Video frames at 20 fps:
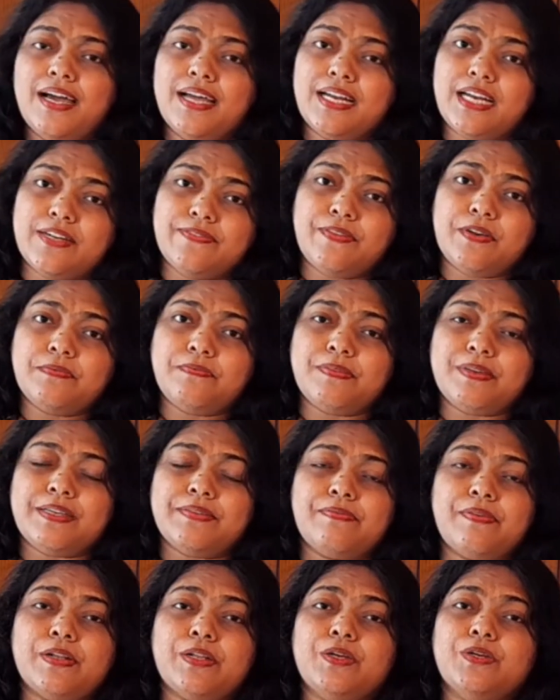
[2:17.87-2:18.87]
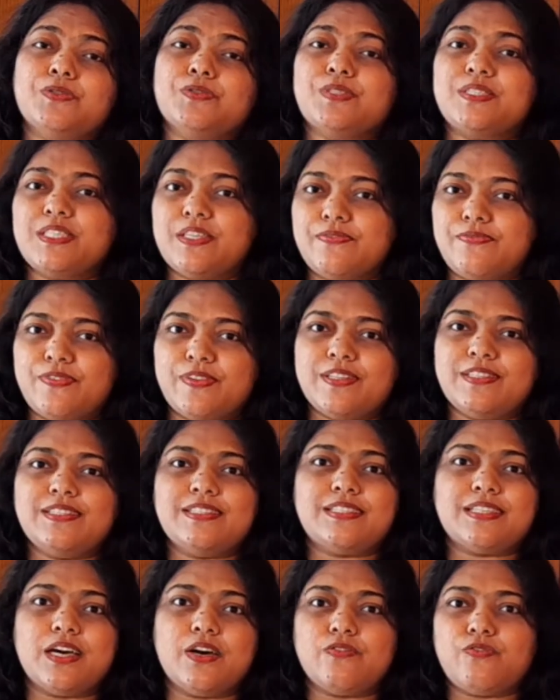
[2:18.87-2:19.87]
Different people use
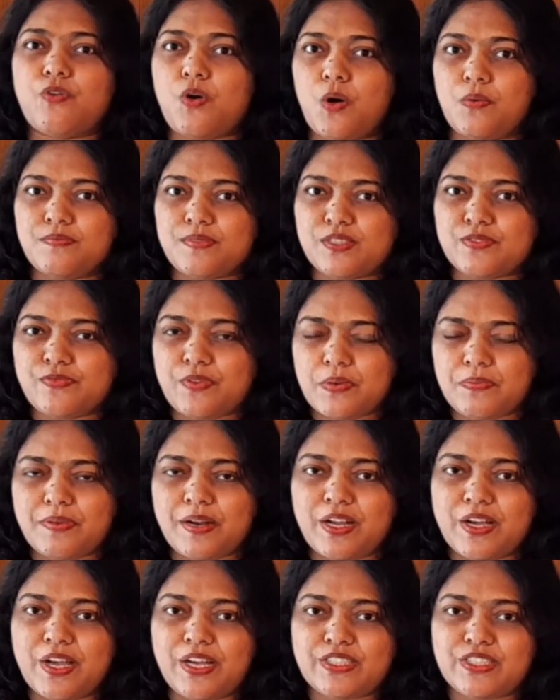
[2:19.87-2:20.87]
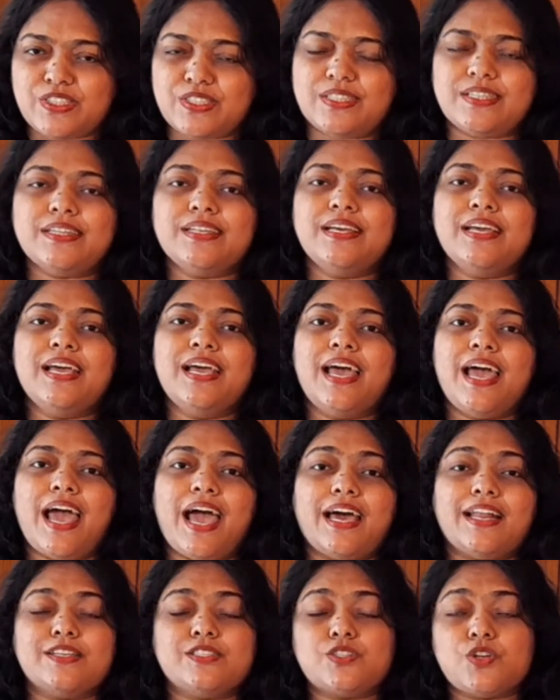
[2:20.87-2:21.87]
different forms of communication,
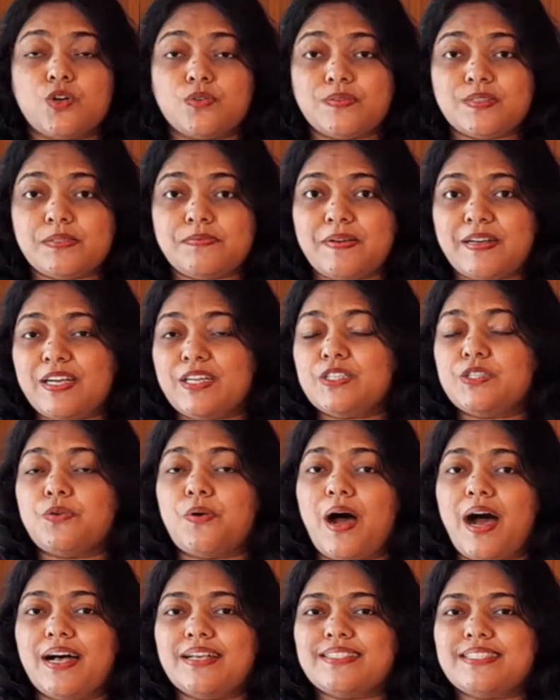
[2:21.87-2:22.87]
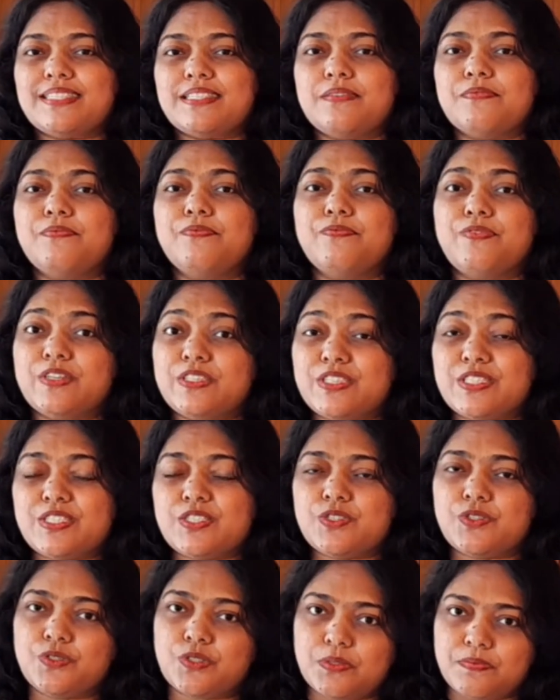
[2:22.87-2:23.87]
and it's always better to ask them which is
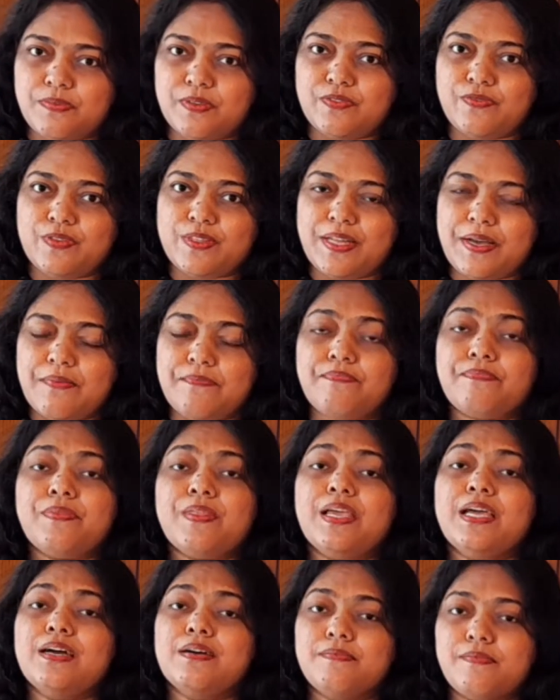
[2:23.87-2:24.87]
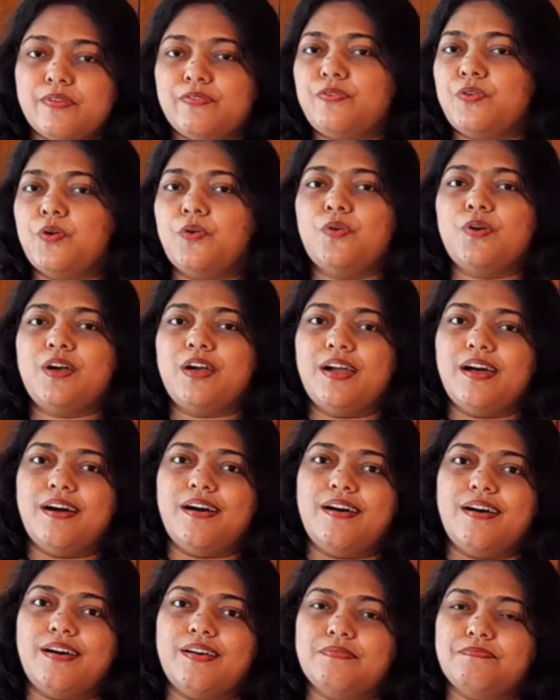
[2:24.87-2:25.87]
suitable for them before
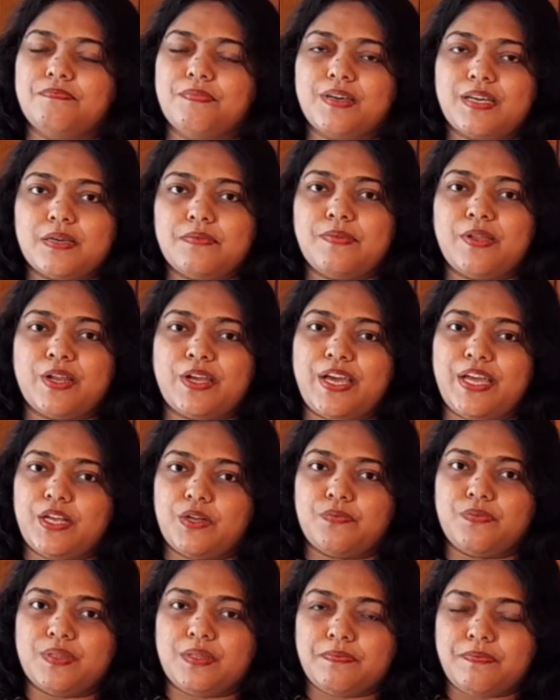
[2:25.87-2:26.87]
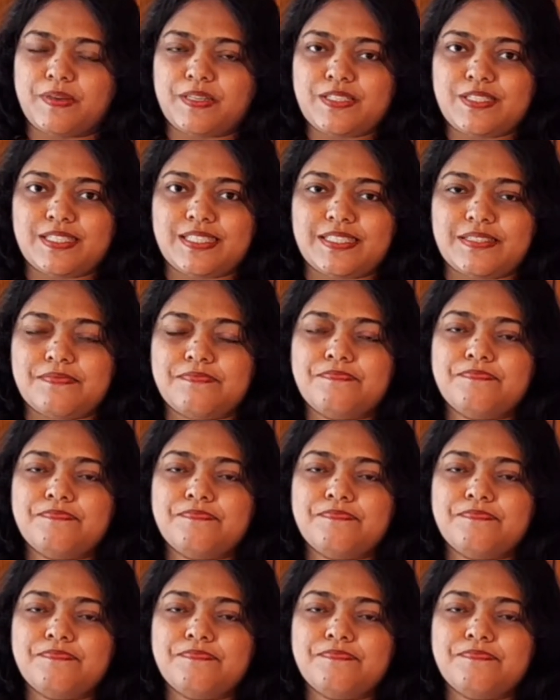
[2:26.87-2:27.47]
communicating with a person.